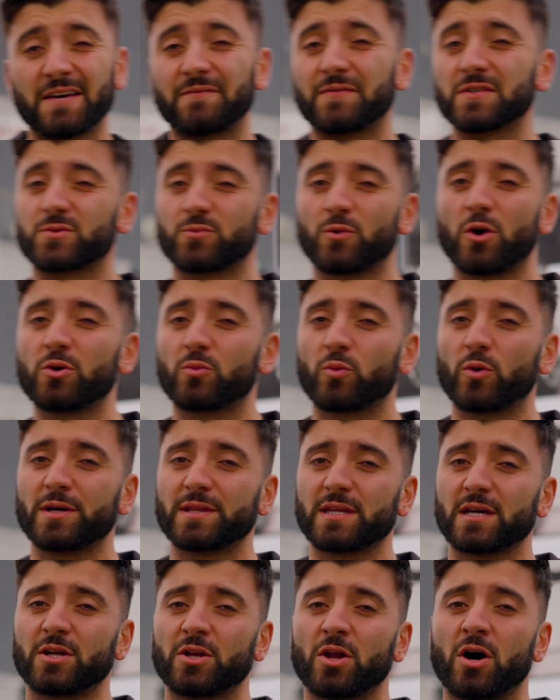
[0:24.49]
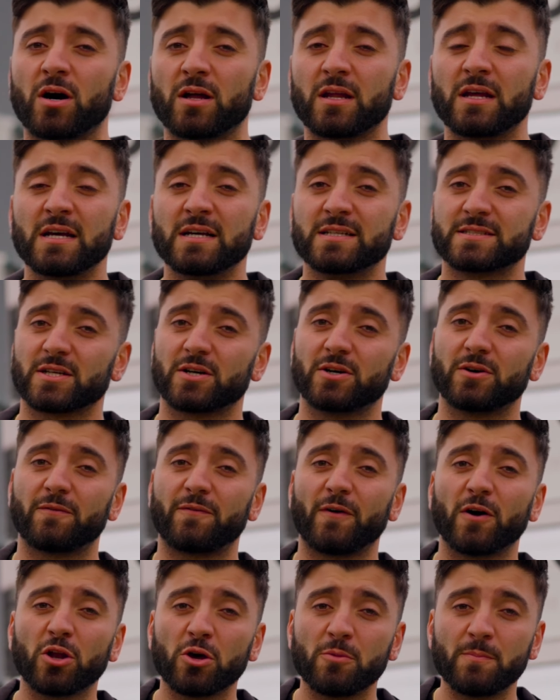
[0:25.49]
if it's roadworthy or not. So
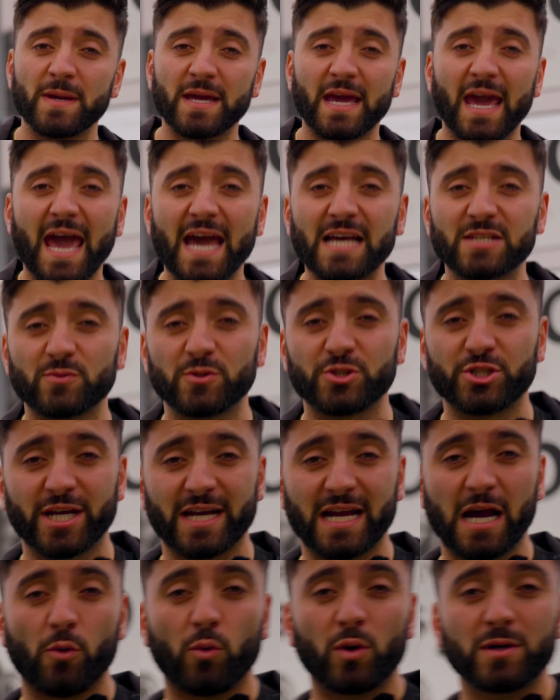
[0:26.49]
follow me as we check out